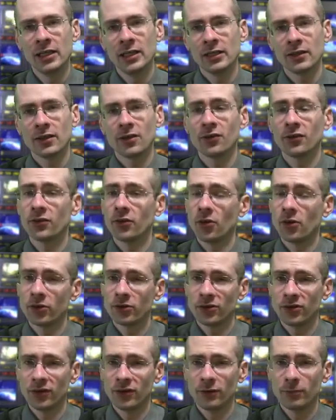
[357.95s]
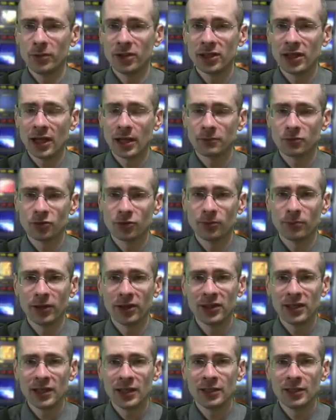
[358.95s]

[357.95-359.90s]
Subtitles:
that has long since been captured by the